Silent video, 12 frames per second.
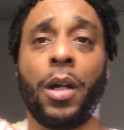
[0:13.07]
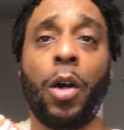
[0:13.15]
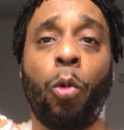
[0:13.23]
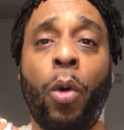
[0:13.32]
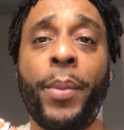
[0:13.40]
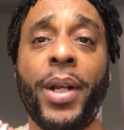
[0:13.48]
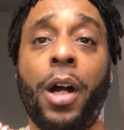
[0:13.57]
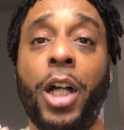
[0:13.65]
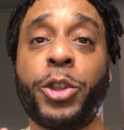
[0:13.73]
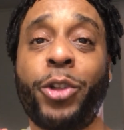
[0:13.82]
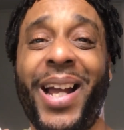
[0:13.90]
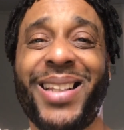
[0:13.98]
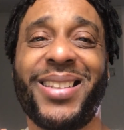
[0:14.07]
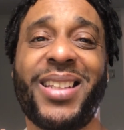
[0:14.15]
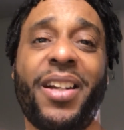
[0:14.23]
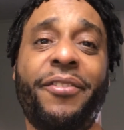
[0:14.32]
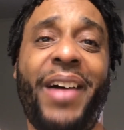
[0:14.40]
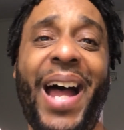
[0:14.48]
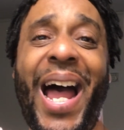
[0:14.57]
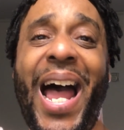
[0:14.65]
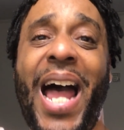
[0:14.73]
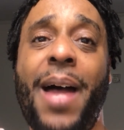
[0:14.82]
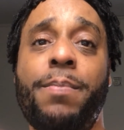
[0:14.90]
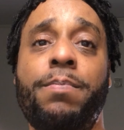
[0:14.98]
Women are attracted to the
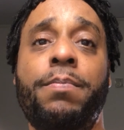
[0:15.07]
vibe